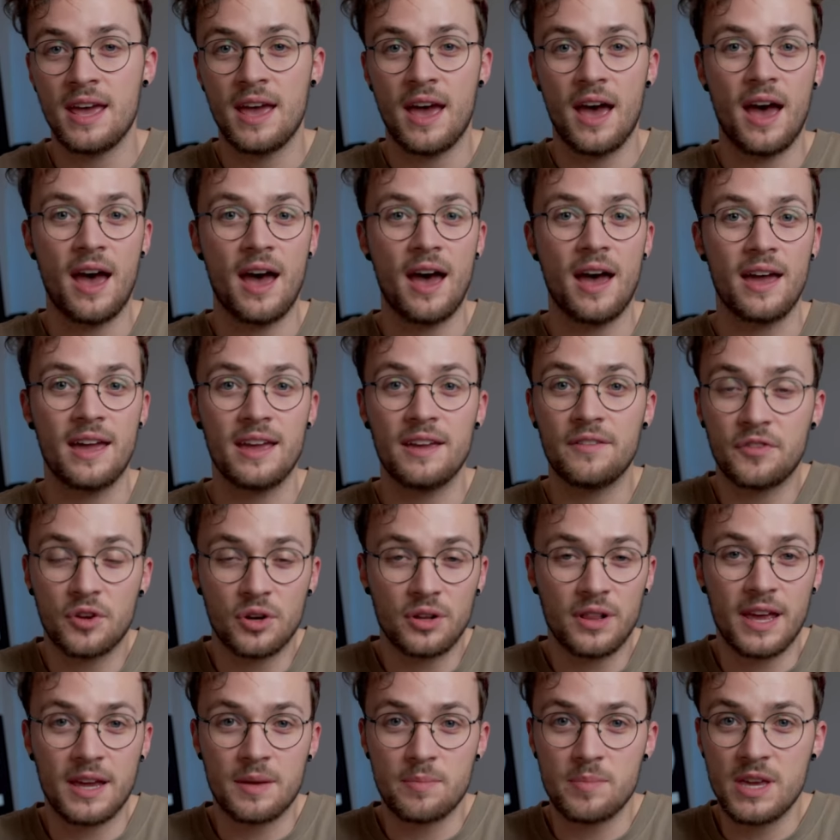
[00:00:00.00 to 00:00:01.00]
Uh, if you're
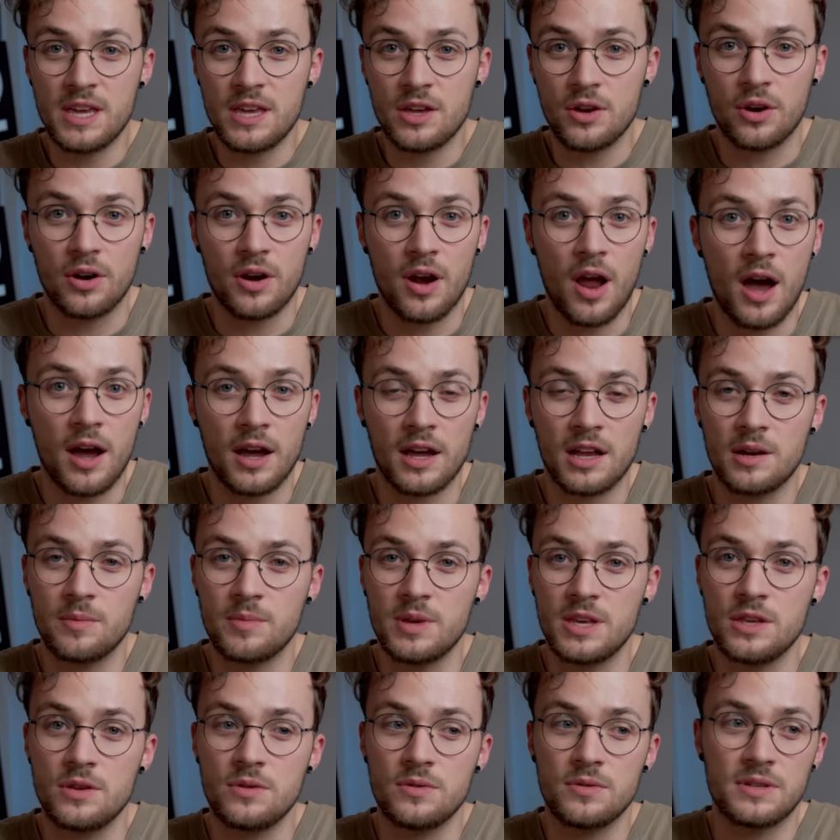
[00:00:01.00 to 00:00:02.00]
like me, you're not going to
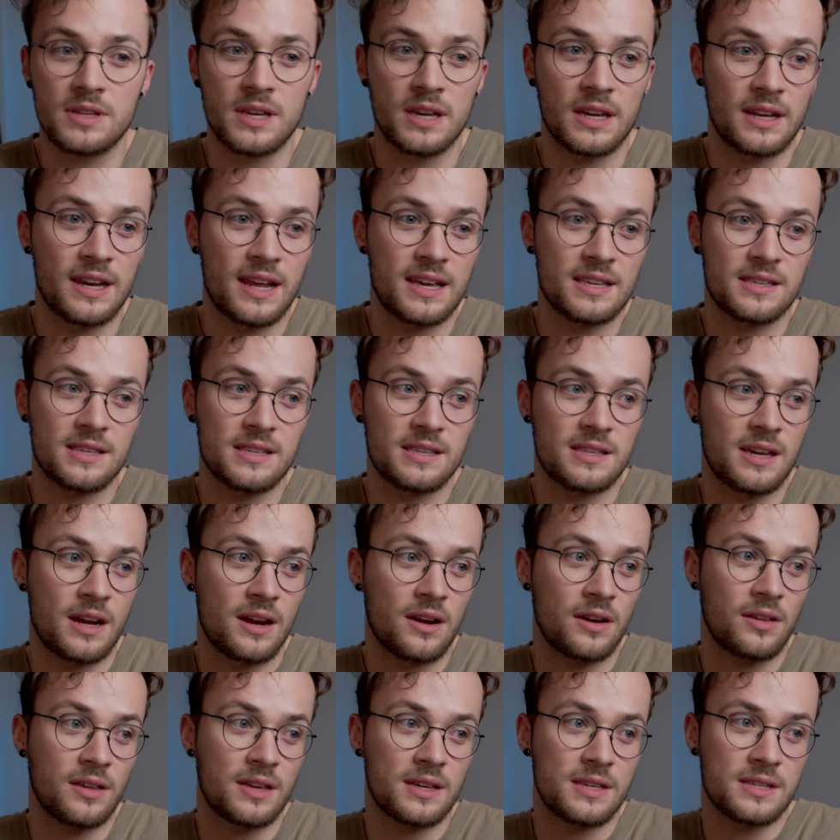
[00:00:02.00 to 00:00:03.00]
be using
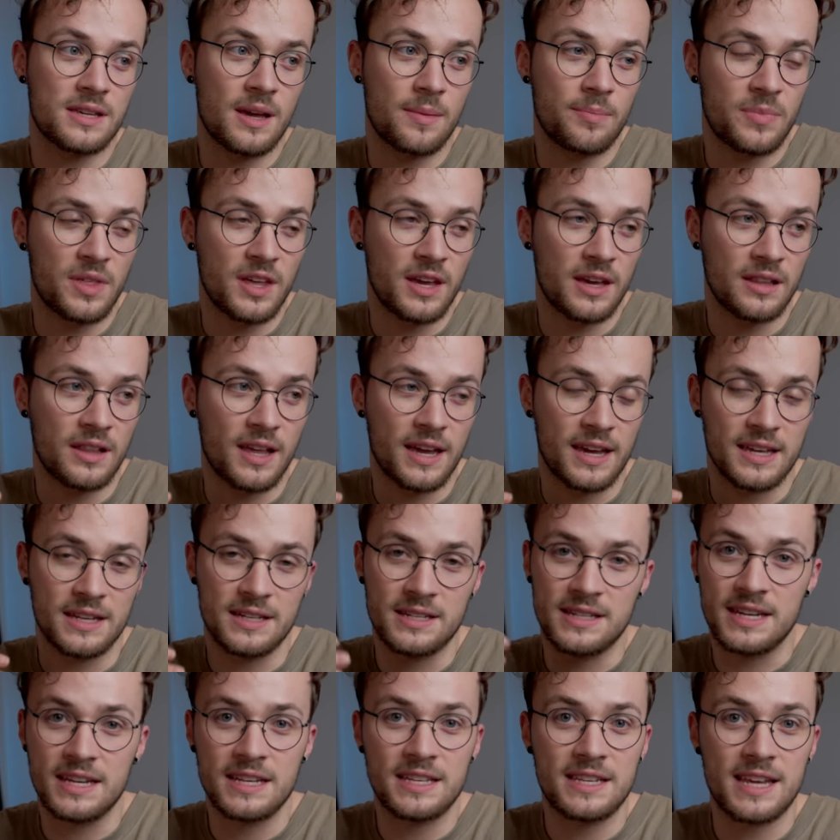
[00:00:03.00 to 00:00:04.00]
necessarily something like a
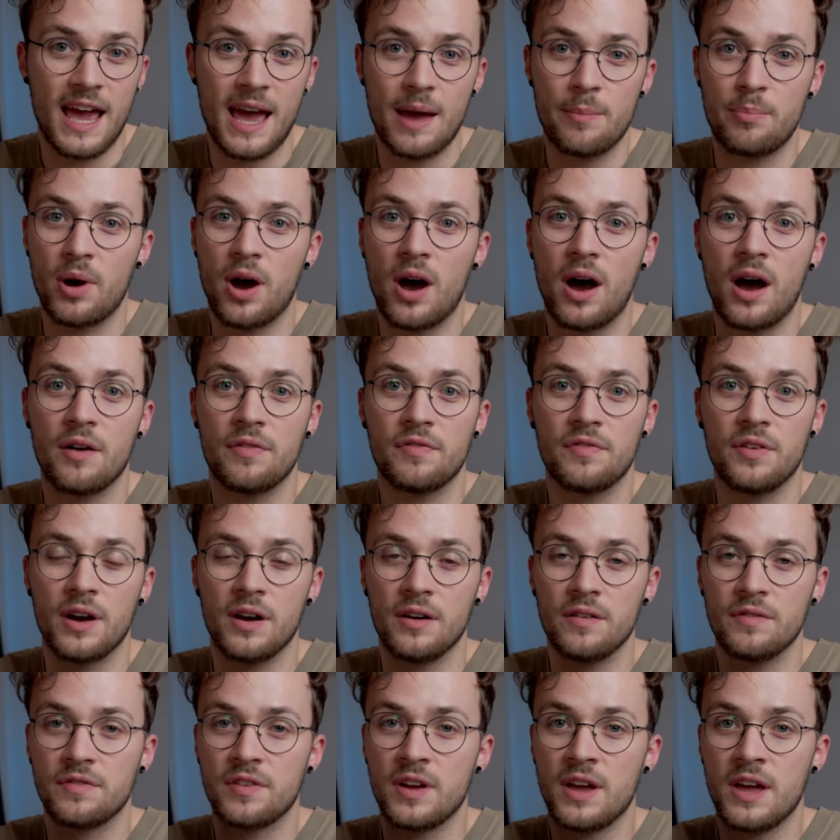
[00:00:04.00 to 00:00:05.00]
DTAP off
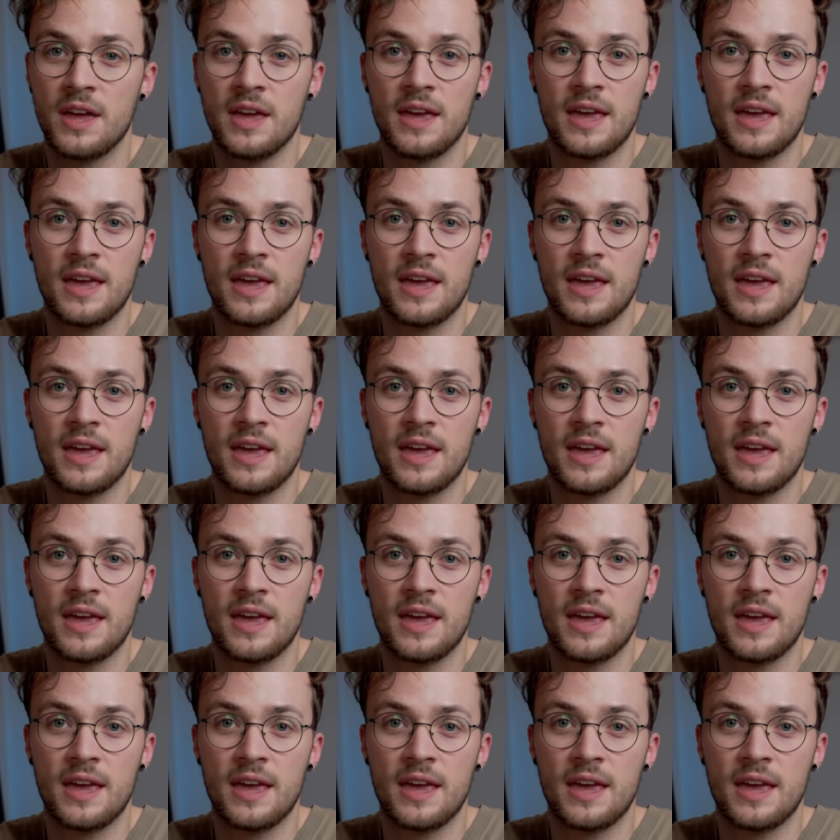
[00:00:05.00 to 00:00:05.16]
of